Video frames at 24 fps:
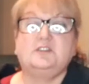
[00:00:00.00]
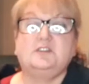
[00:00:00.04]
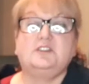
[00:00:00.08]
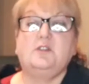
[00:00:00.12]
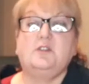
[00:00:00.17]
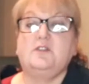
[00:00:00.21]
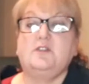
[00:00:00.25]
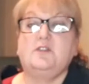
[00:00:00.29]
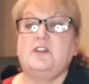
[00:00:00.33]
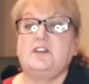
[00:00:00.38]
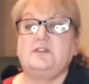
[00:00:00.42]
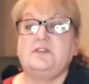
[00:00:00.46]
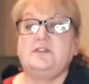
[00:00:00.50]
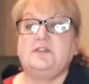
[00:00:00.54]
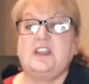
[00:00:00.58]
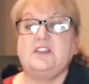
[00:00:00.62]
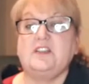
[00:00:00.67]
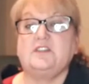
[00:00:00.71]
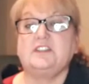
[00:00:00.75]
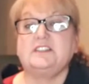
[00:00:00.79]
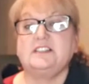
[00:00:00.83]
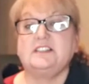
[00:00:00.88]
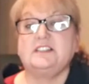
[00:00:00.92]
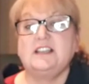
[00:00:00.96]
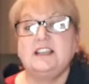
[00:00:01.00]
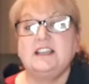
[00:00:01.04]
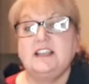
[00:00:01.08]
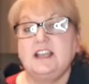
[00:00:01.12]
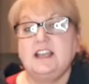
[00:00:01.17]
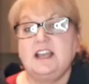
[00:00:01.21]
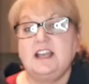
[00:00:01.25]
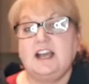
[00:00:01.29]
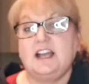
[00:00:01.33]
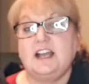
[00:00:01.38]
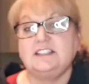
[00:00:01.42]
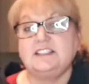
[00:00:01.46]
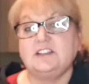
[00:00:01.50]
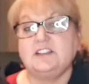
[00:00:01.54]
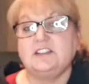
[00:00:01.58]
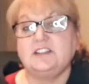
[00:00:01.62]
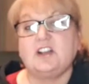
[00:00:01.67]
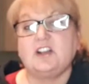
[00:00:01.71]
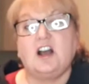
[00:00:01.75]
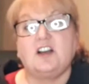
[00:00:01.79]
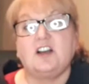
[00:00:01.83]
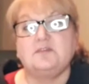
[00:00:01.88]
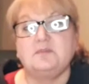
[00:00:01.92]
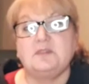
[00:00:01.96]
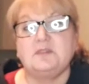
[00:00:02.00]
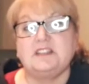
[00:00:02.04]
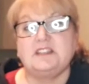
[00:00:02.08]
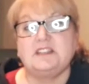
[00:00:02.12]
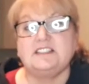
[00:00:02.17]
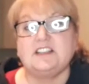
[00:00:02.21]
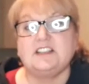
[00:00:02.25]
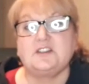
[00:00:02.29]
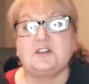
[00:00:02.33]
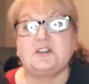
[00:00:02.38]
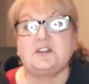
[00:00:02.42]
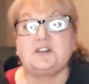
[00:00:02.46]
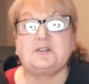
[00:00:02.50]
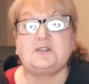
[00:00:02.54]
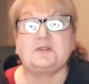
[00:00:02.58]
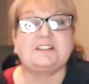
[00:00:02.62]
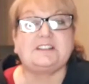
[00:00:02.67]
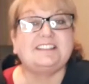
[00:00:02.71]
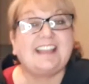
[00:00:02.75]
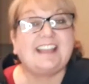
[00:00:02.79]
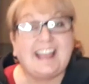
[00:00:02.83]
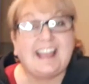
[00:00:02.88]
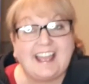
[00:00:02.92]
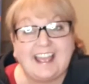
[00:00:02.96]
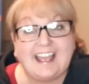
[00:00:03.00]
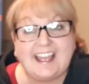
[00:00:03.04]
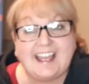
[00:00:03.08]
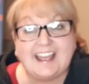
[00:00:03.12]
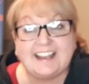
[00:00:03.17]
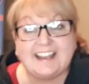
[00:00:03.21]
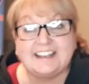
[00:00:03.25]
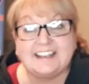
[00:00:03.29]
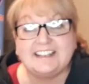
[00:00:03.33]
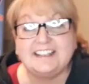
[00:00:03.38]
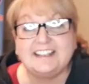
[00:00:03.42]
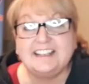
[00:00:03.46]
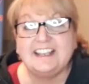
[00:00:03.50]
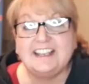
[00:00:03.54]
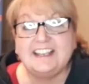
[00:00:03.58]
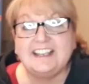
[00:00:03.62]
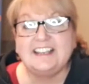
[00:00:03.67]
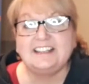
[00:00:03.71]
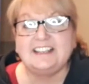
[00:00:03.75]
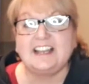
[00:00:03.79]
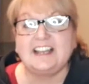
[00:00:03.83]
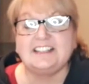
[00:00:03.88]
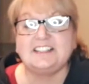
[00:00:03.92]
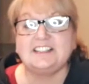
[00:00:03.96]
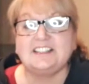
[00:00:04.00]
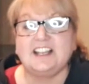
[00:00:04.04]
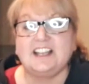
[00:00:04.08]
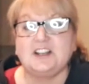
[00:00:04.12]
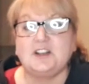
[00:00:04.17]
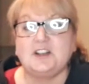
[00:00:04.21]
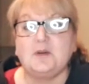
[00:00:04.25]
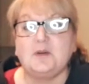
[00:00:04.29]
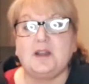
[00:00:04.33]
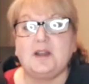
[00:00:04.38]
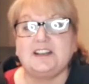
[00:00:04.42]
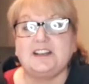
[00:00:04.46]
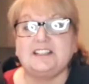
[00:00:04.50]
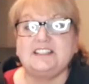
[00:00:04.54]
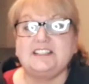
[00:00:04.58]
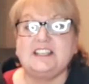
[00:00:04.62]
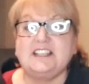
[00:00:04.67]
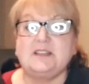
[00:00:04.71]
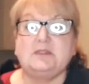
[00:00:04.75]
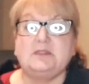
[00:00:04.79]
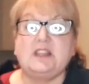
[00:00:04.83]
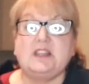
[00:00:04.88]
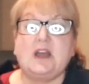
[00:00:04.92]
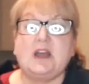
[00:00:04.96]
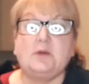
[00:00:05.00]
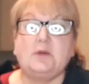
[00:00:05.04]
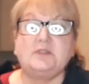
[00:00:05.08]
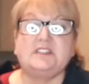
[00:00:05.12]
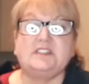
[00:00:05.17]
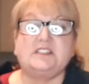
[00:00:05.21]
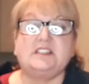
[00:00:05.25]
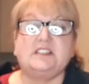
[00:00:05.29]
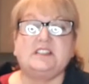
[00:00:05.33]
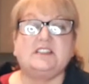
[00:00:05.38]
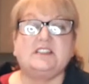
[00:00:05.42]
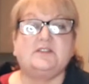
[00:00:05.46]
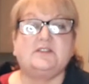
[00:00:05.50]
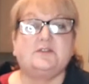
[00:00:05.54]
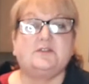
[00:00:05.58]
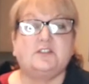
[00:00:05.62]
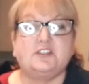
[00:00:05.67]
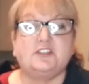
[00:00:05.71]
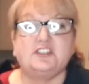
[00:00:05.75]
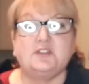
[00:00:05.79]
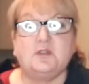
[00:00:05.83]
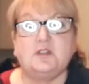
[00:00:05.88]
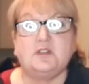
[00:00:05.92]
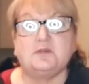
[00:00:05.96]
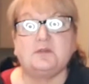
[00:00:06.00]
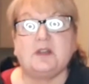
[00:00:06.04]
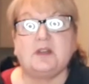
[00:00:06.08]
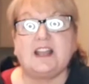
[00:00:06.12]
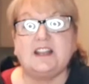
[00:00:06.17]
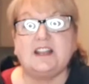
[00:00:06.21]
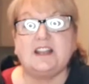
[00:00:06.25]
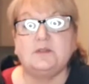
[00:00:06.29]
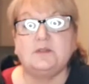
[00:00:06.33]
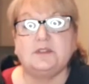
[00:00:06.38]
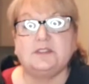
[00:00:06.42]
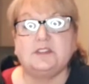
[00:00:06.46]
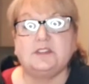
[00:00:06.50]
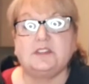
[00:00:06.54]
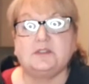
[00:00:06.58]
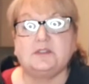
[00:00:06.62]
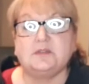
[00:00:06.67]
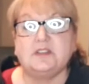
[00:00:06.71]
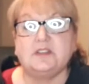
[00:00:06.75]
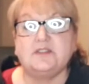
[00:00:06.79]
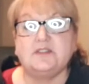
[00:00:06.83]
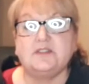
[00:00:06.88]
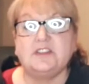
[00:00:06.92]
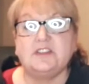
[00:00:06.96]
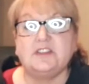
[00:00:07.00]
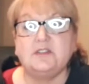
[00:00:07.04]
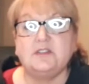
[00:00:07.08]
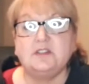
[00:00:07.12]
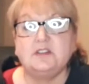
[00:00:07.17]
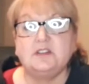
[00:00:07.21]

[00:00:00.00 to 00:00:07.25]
Two of our favorites, Derek Hoffman, Derek Rattan. Yeah. That's quite a team. Now, was this a virtual write with the three of you?